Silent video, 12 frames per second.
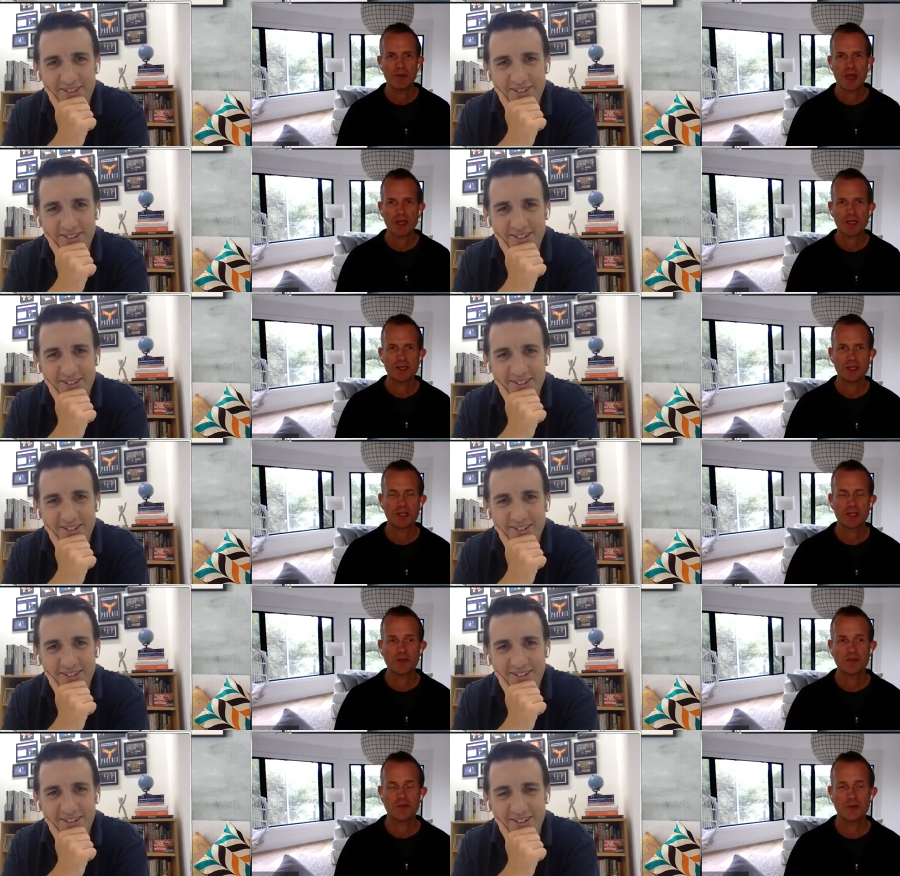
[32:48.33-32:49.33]
Speaker 1: coming back
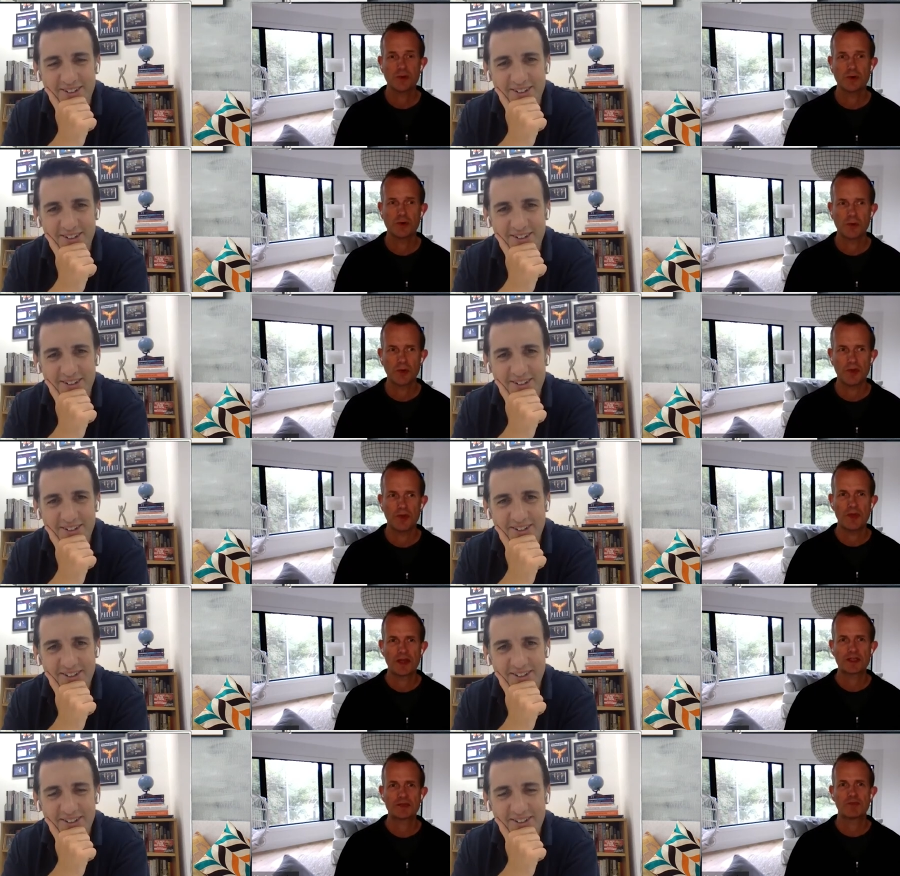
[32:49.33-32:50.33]
into
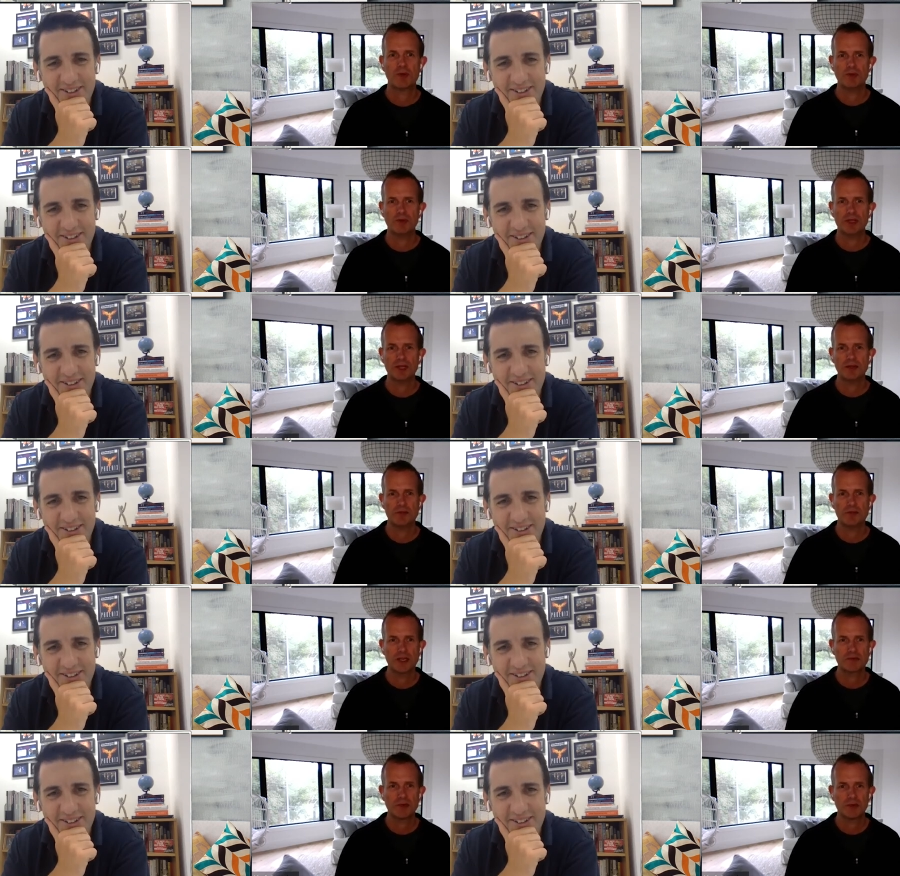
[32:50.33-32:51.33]
Q4, that's
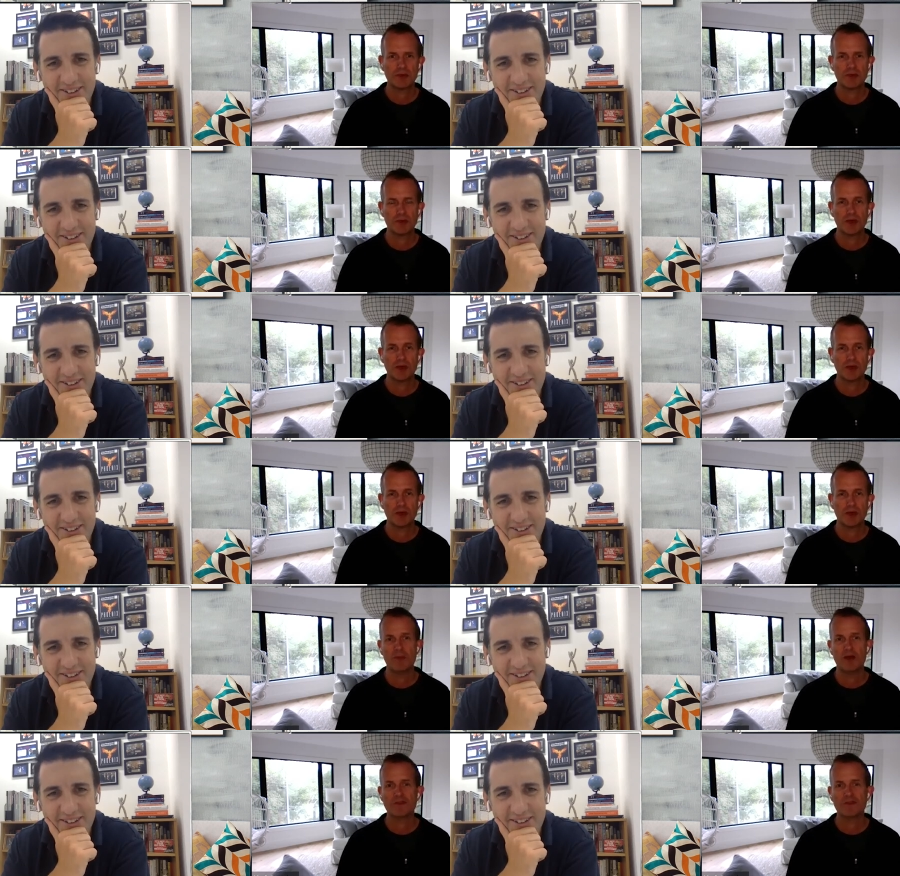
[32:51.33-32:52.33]
probably that's probably
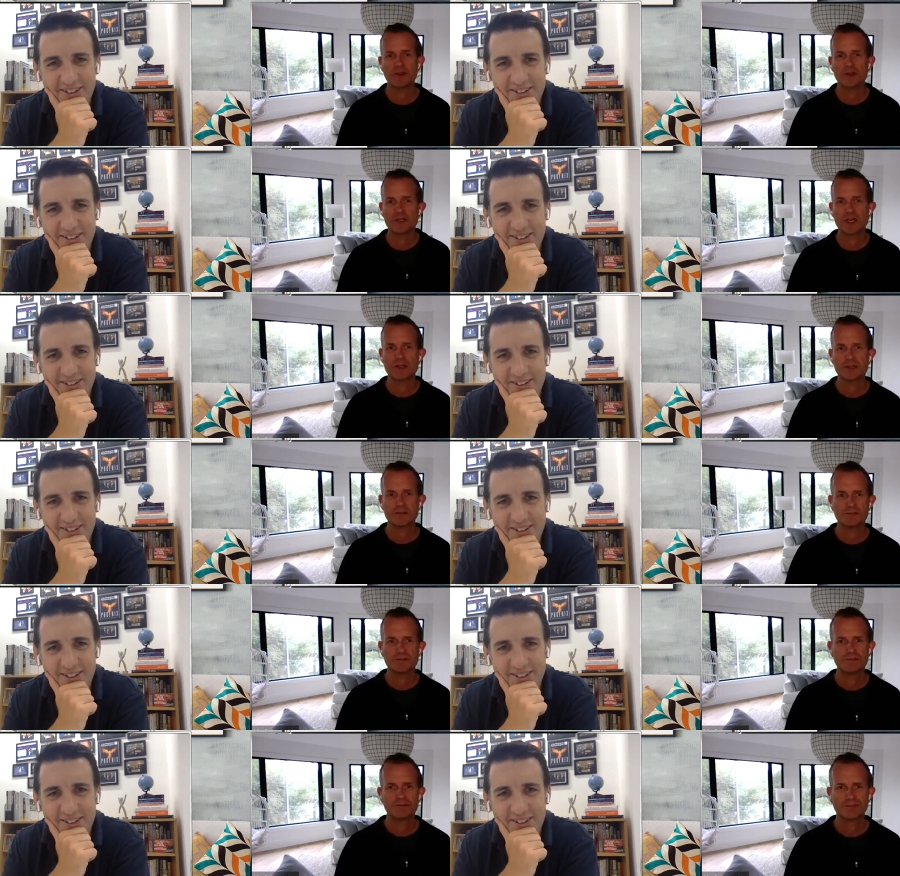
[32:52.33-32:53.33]
where a bit of my focus
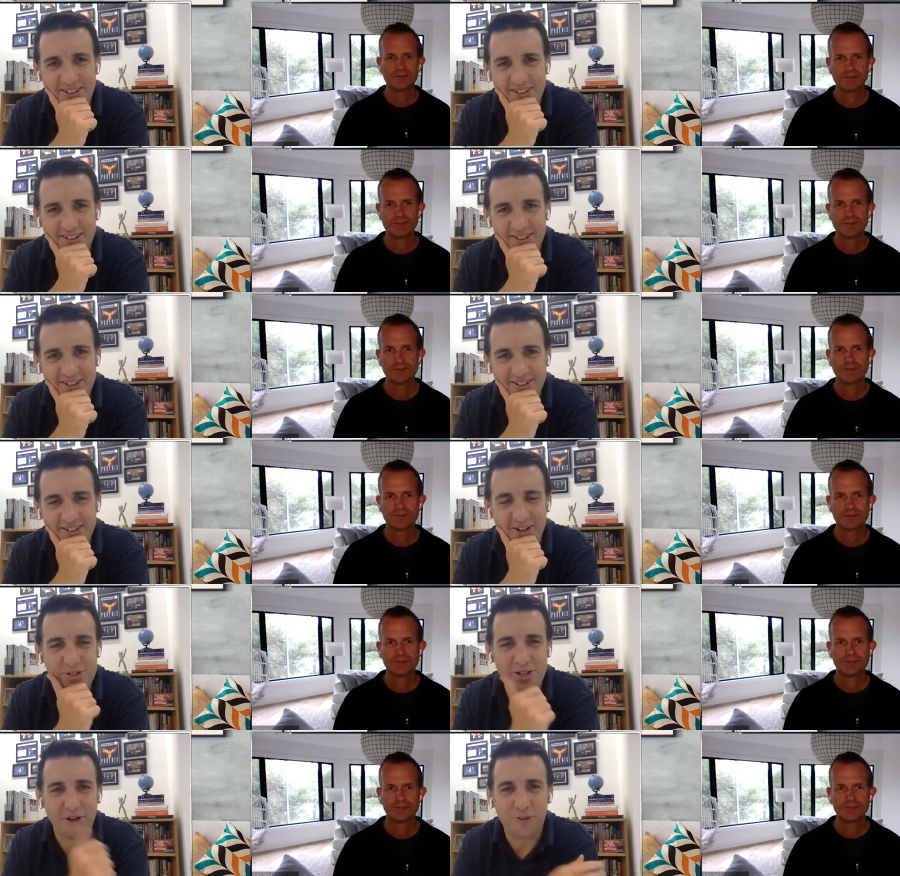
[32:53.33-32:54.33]
goes
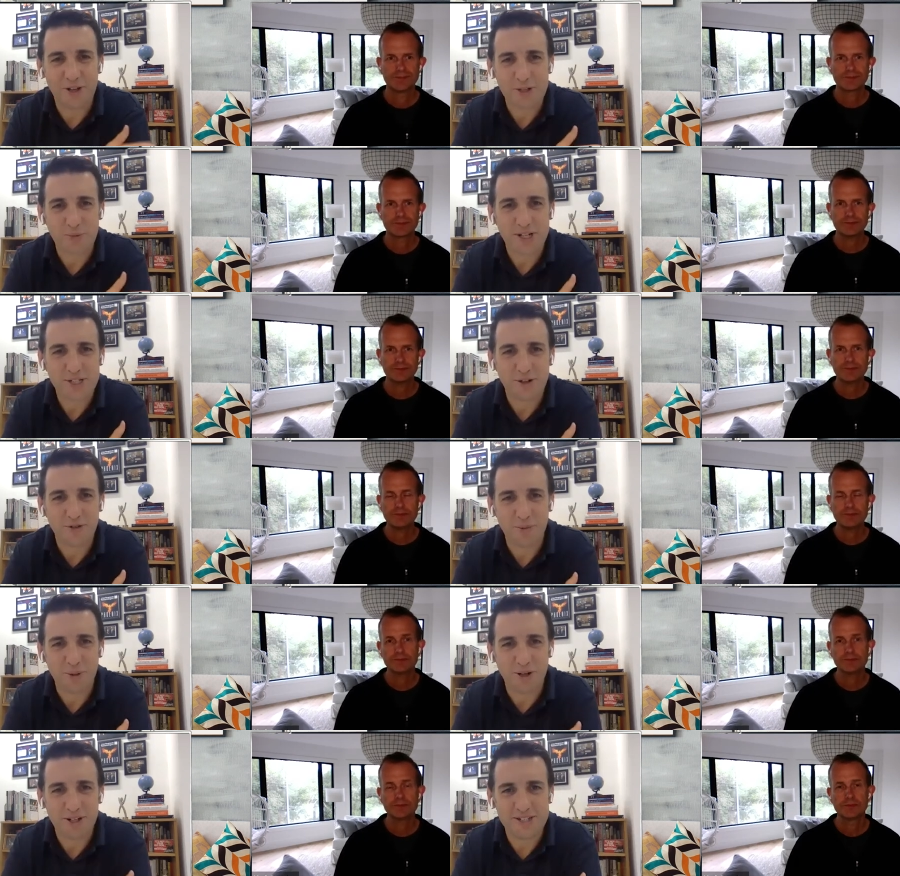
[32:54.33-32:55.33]
Speaker 2: no time for these weeks off,
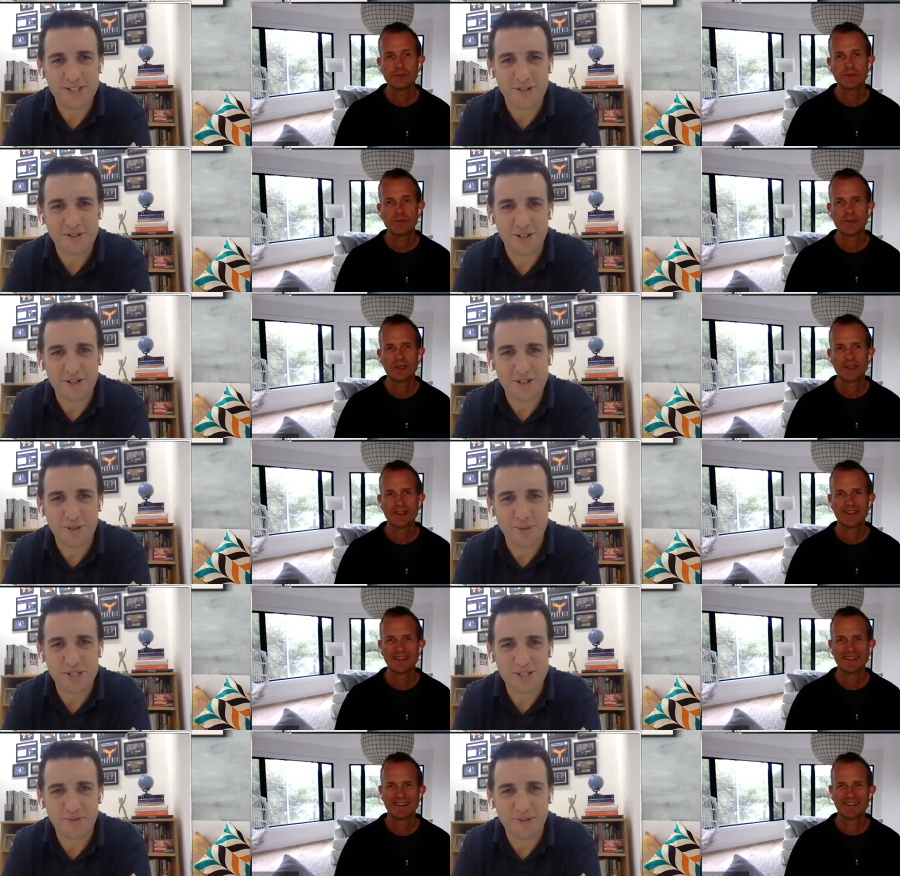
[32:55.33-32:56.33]
Mark. It sounds like you're too
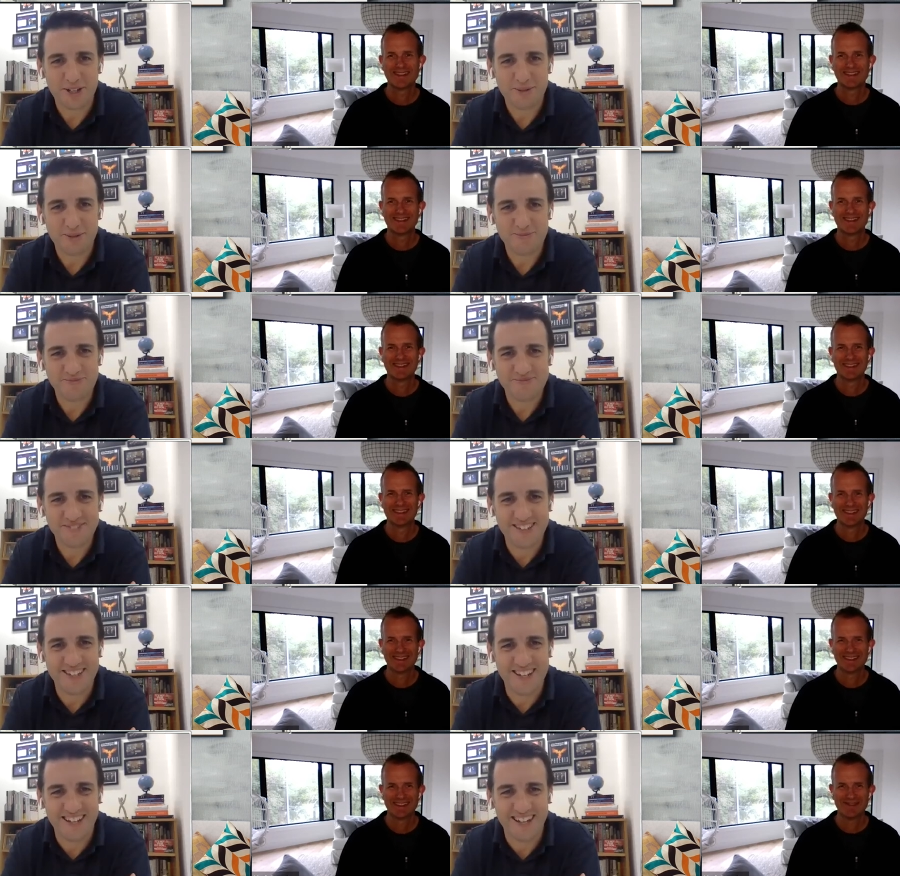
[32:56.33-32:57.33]
busy for
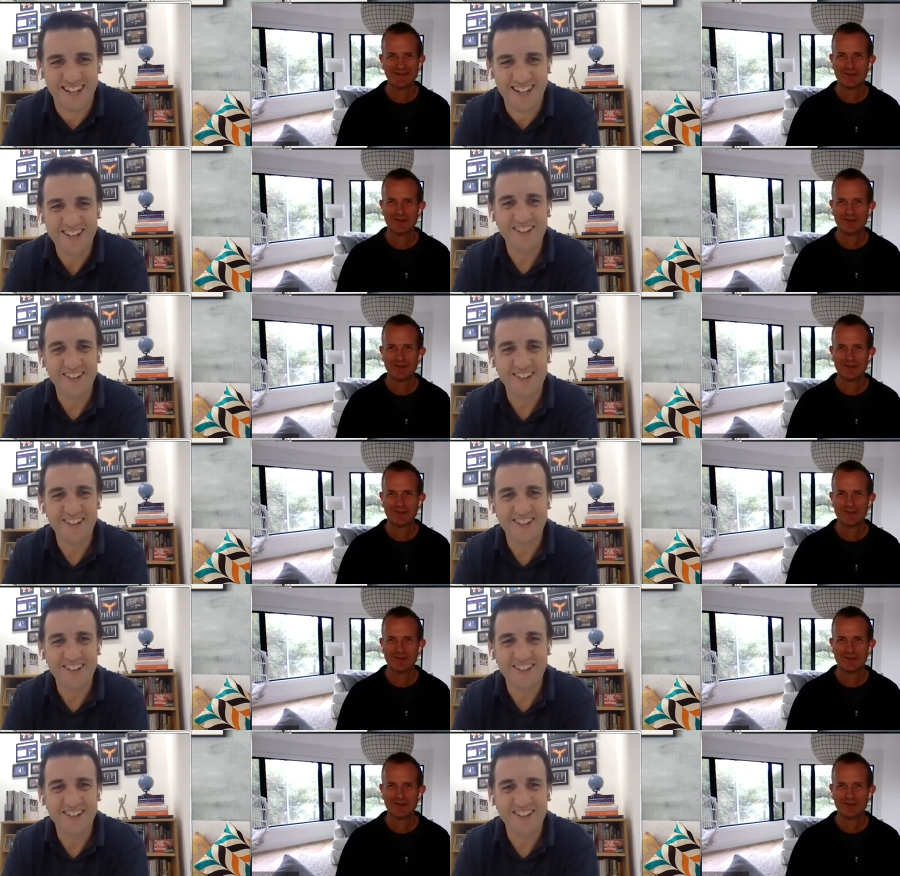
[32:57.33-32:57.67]
that.